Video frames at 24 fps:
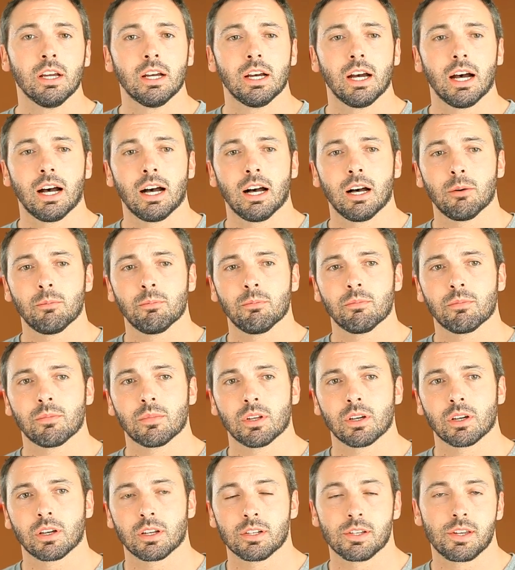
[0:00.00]

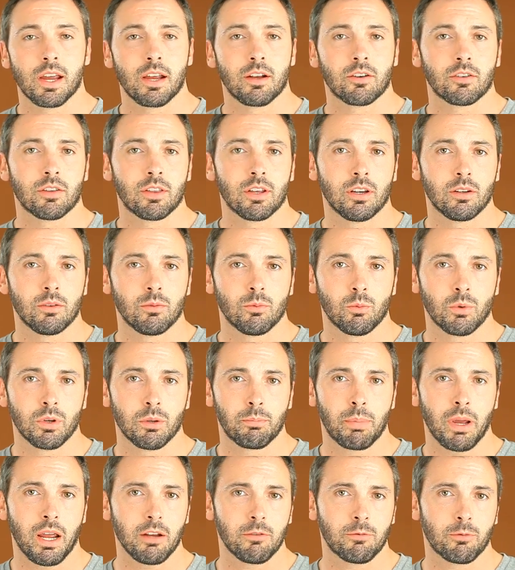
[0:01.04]
The container that we
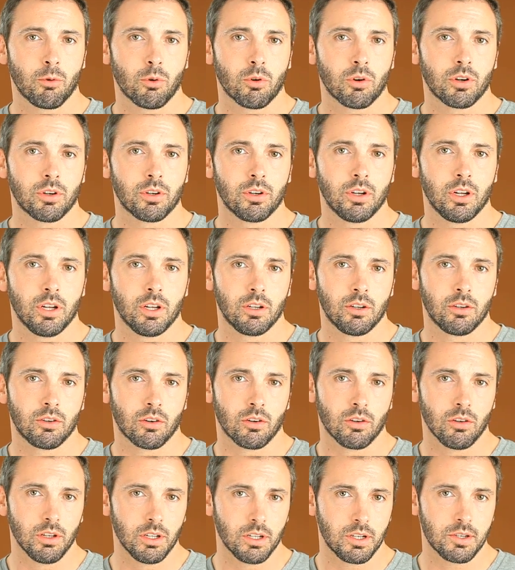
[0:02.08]
paid for in
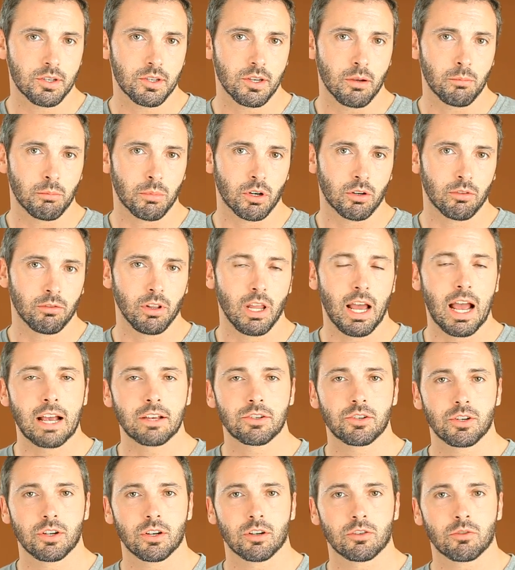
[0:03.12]
early December of
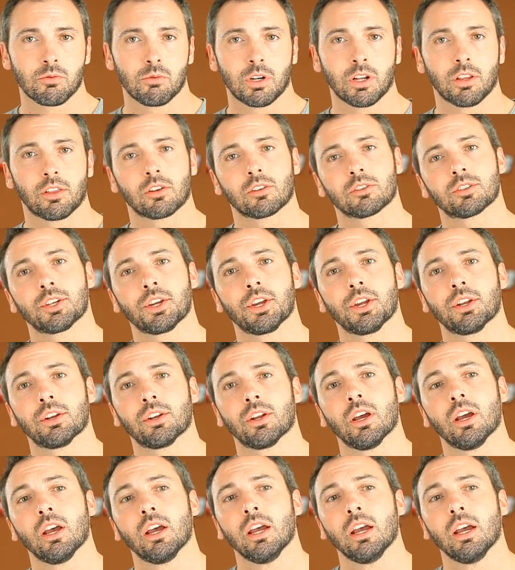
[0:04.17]
last year, 2013.